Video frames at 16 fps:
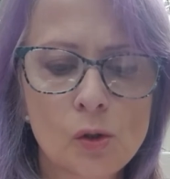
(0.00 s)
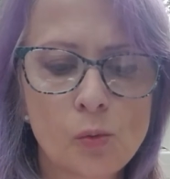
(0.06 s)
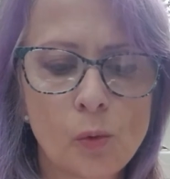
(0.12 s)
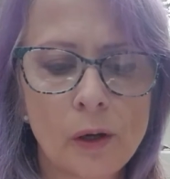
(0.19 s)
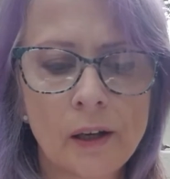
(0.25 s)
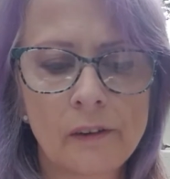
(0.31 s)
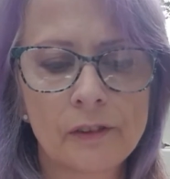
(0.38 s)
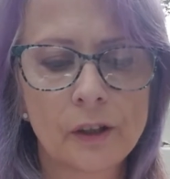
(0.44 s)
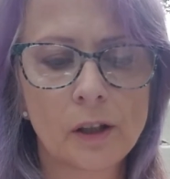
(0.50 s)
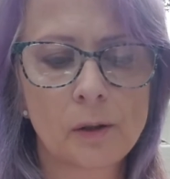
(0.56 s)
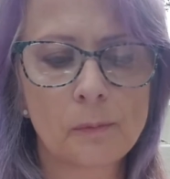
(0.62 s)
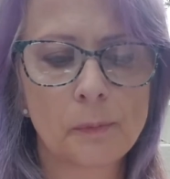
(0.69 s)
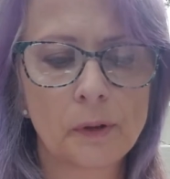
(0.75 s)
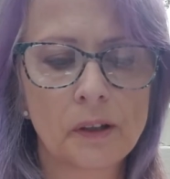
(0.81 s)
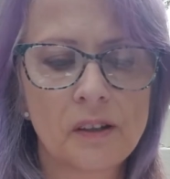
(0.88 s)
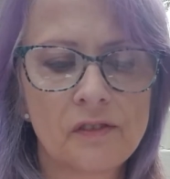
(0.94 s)
whatever your
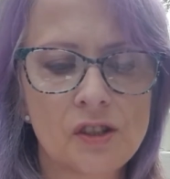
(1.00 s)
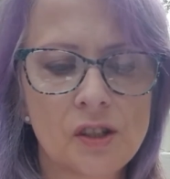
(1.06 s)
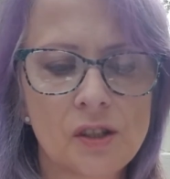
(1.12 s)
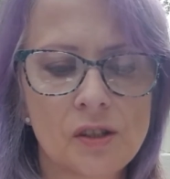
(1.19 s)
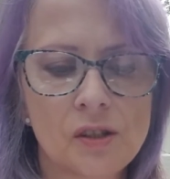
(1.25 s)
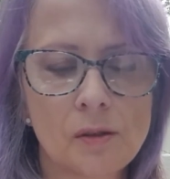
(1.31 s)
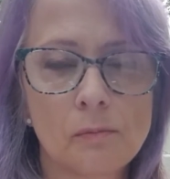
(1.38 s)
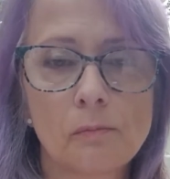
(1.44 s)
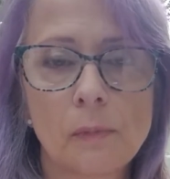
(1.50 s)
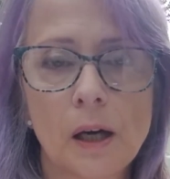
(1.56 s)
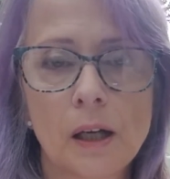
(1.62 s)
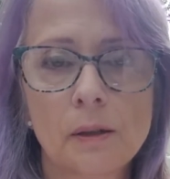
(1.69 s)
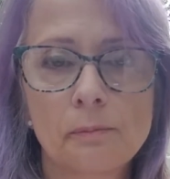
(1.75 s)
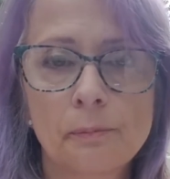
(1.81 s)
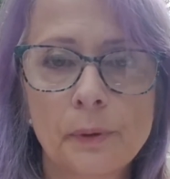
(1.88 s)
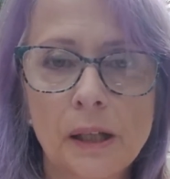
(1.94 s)
belief system
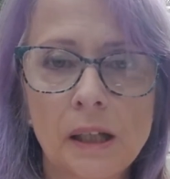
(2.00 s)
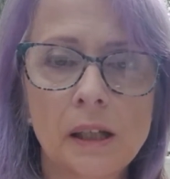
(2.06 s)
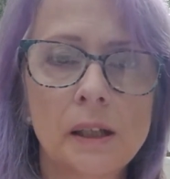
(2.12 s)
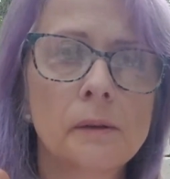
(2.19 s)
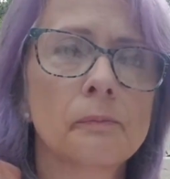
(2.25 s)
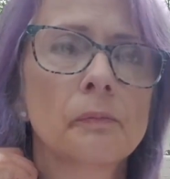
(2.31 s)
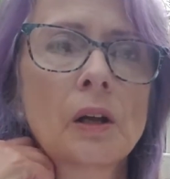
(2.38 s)
might be.